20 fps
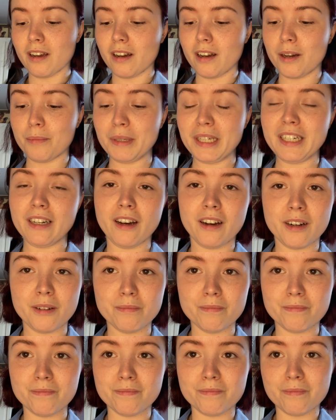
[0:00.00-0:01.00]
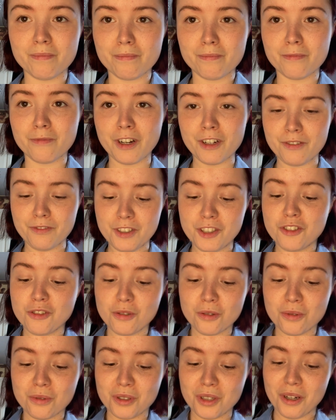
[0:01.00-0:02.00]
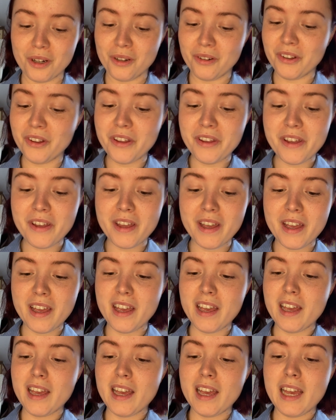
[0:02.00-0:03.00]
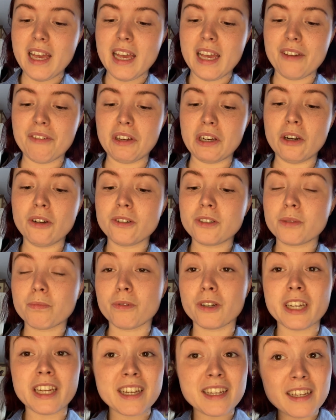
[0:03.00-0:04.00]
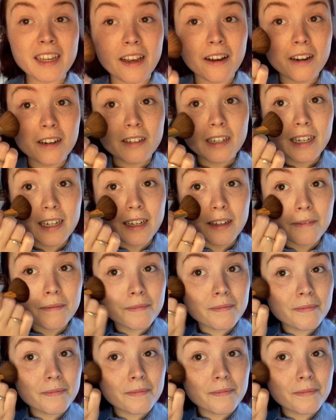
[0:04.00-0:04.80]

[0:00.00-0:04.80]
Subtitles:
I mean, I'm very visual, so if it looks pretty, I'll get it.